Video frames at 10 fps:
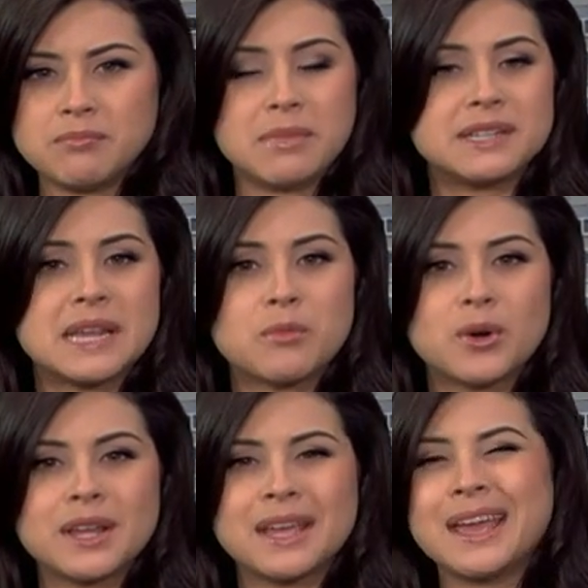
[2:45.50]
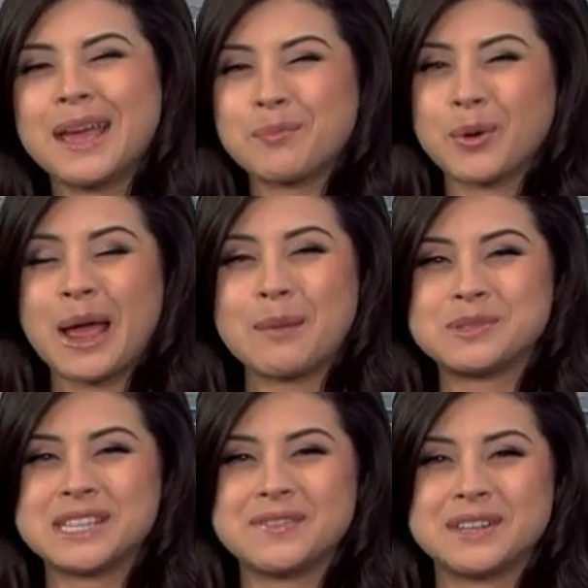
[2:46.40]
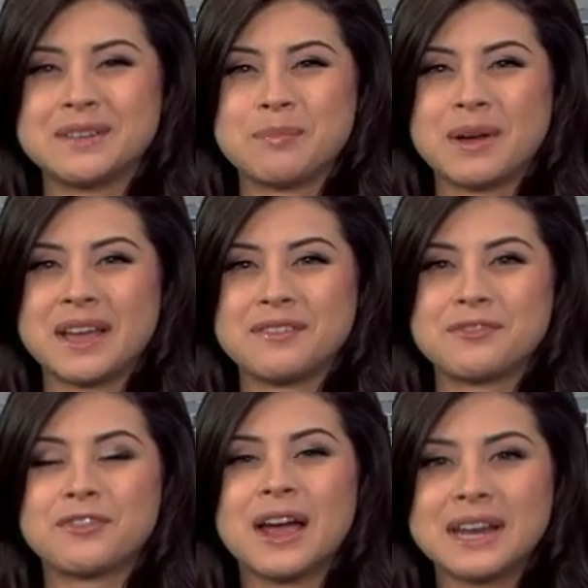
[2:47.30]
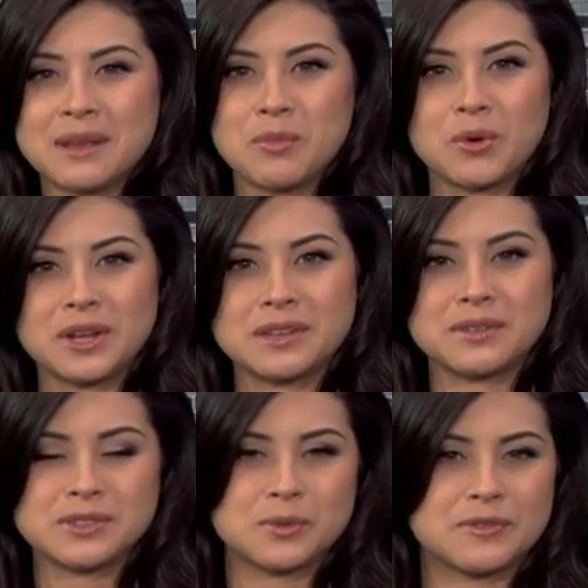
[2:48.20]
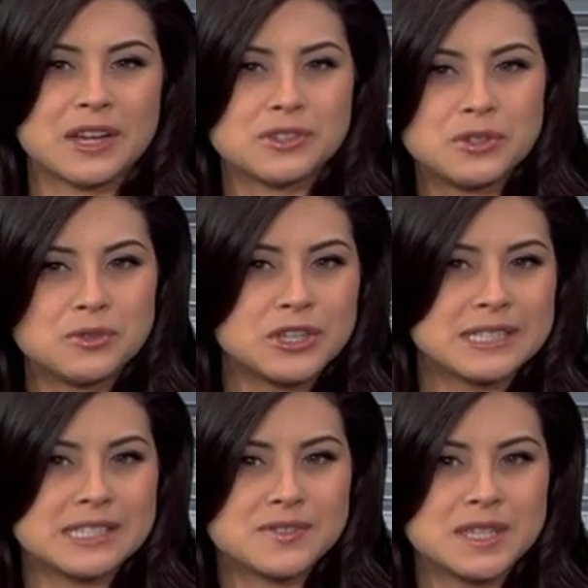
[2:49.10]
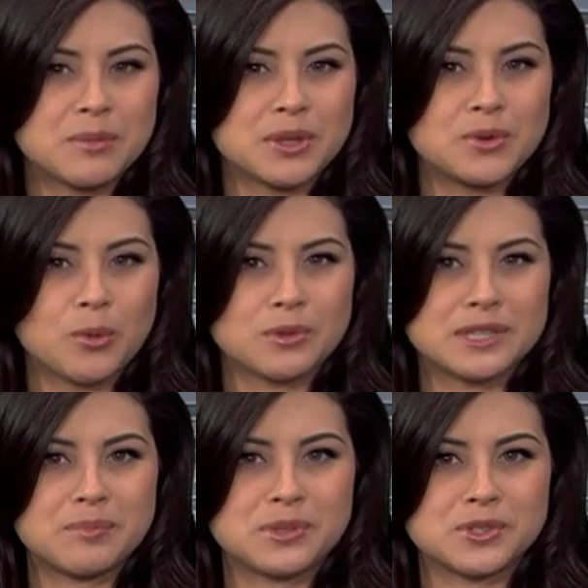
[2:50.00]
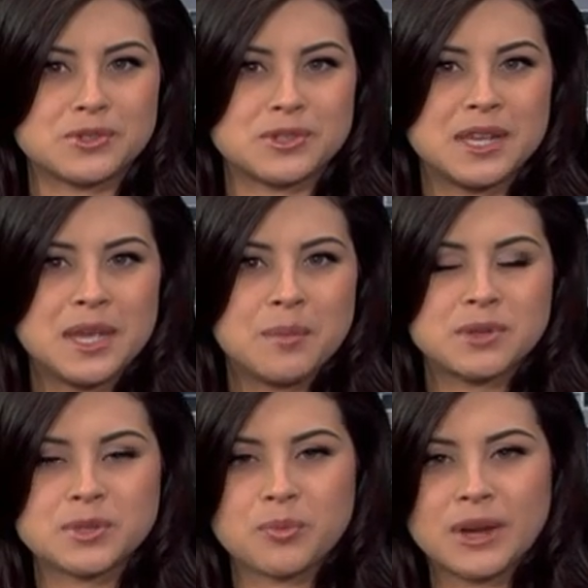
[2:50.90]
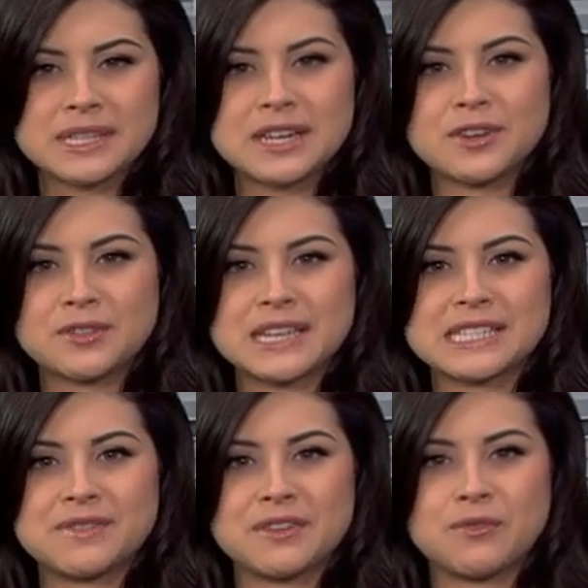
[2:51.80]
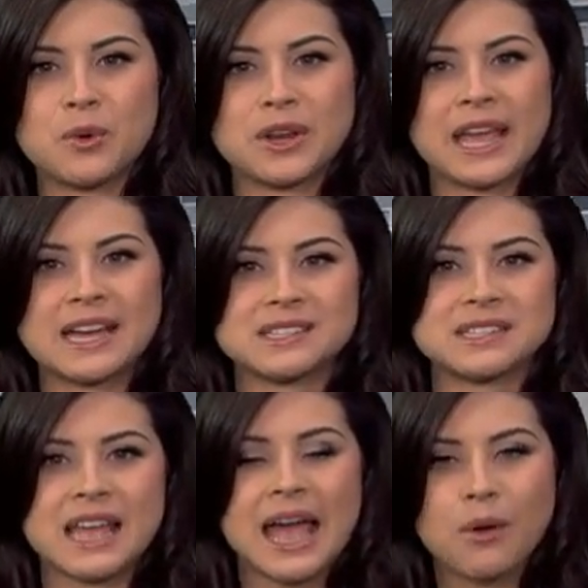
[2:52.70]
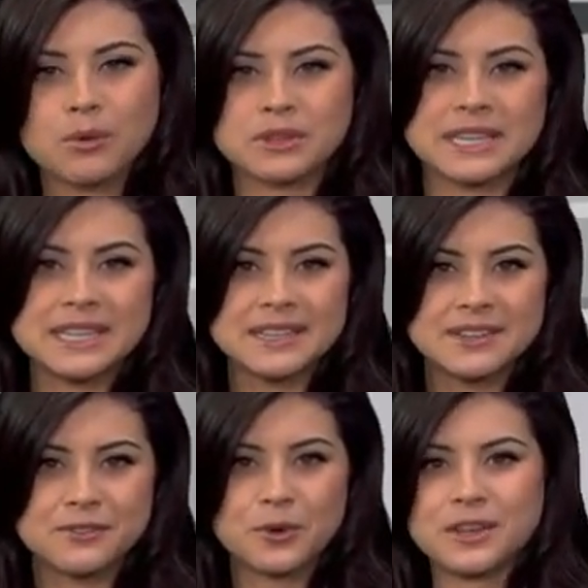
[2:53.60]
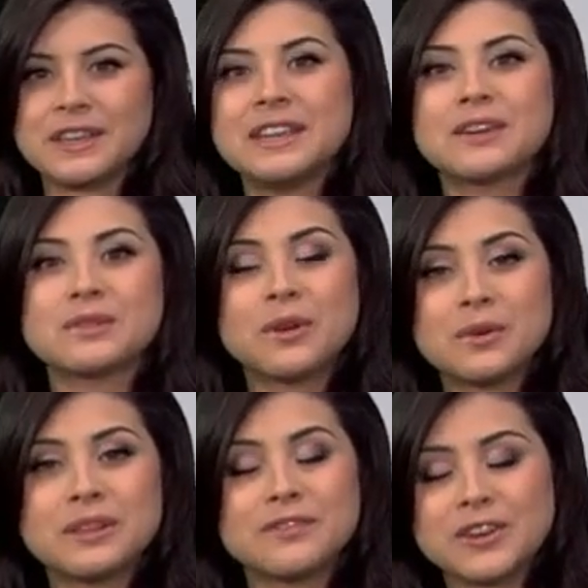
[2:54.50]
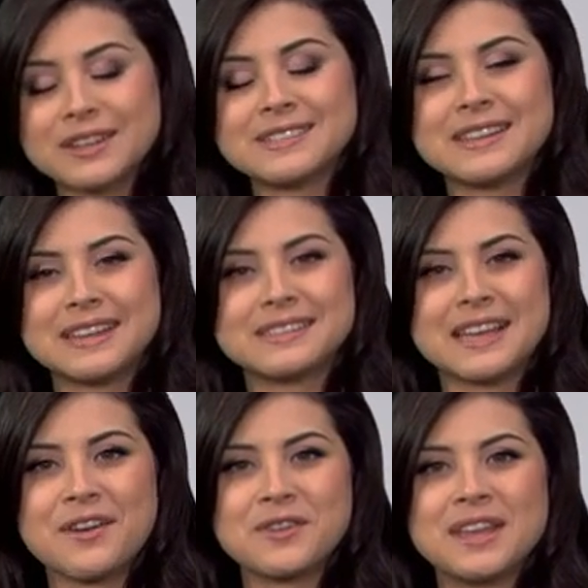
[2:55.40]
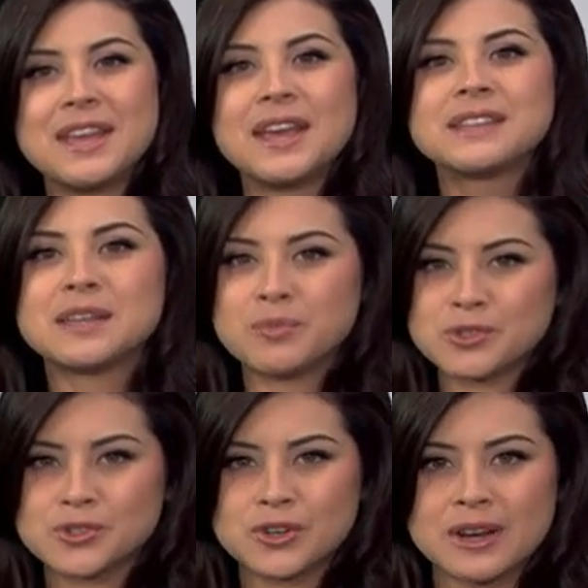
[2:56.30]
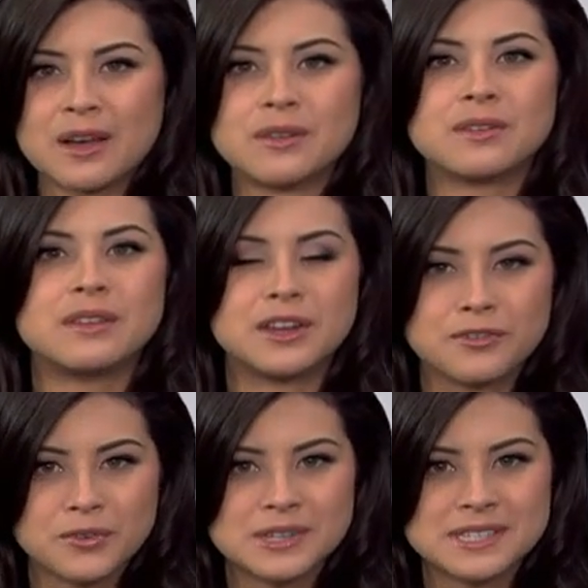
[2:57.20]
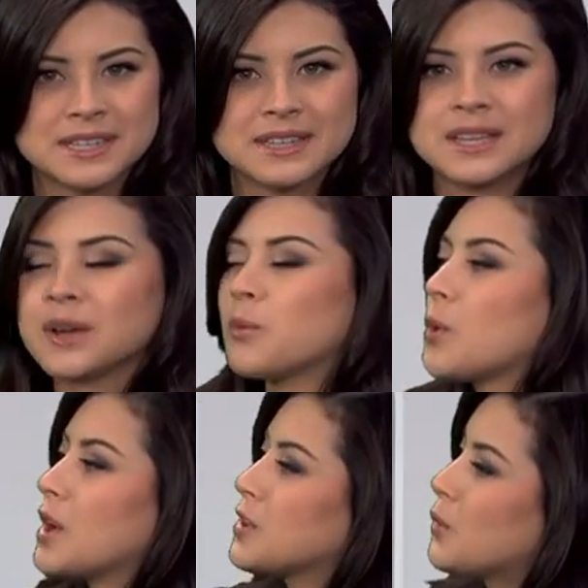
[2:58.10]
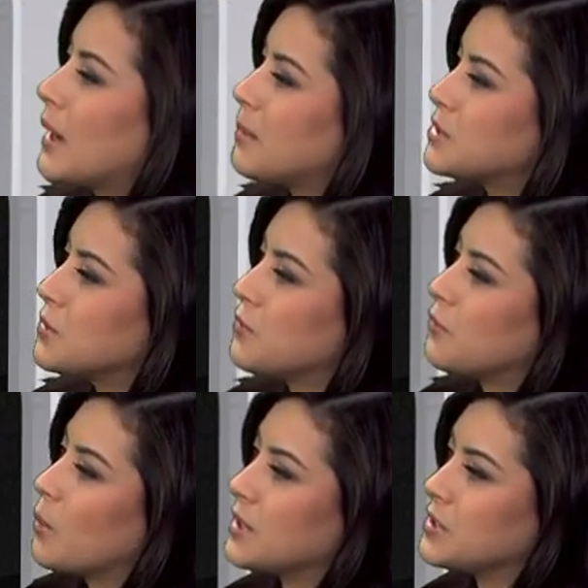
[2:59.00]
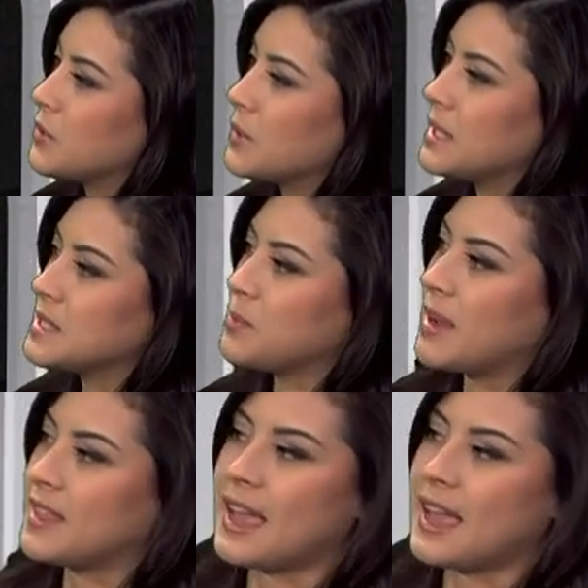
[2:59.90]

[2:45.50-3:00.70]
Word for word: Monday morning and perhaps even by Friday morning. So we've got two chances of seeing below normal temperatures. But to break down your Thanksgiving forecast hourly for you here locally, if you're going to stay in town, temperatures start out near freezing, working their way up to forty degrees by the